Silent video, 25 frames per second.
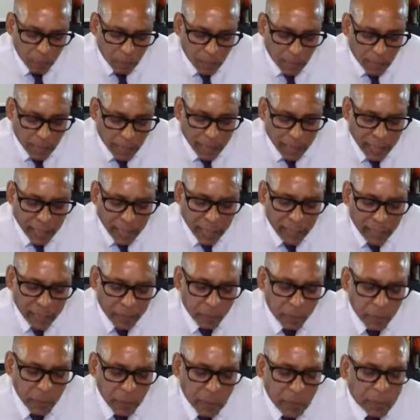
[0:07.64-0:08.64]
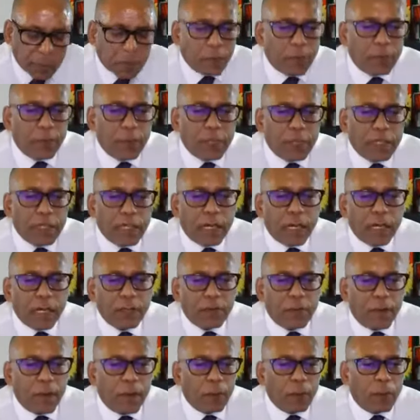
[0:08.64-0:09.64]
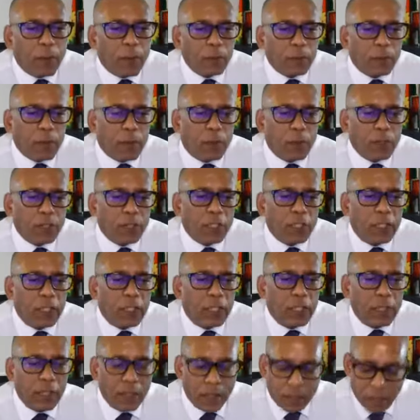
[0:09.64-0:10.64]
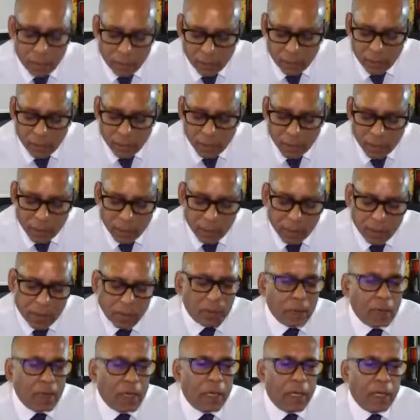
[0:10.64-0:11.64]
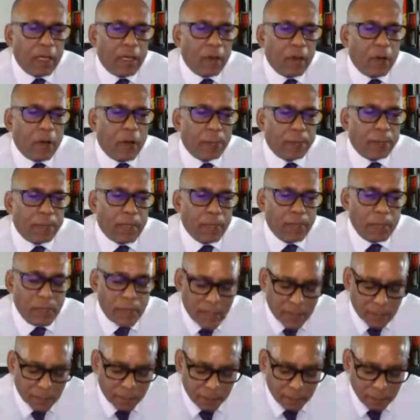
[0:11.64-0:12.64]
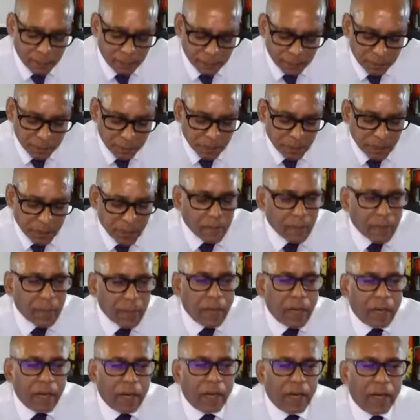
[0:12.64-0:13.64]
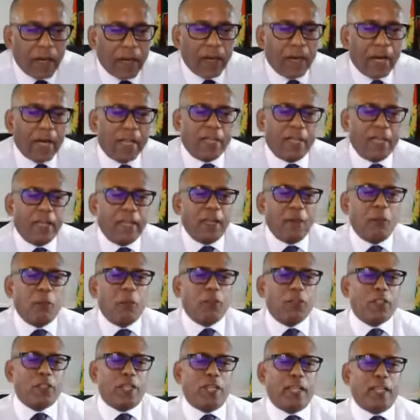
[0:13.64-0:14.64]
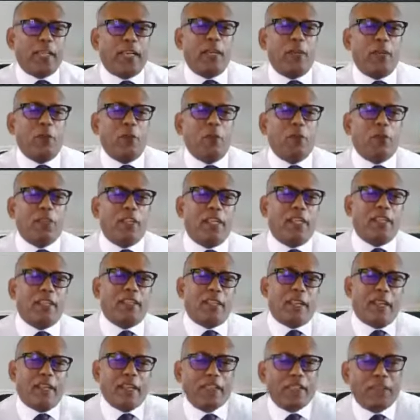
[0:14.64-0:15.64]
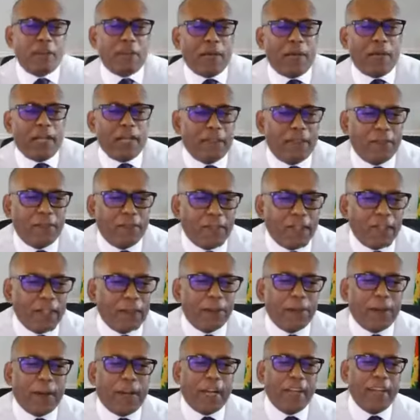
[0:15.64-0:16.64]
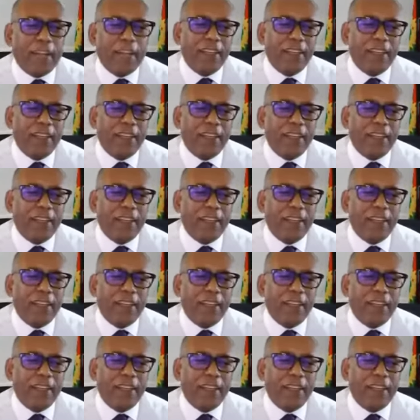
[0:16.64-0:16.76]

I agree with Professor Asfa about caution and optimism. I think it was Reagan who said trust but verify.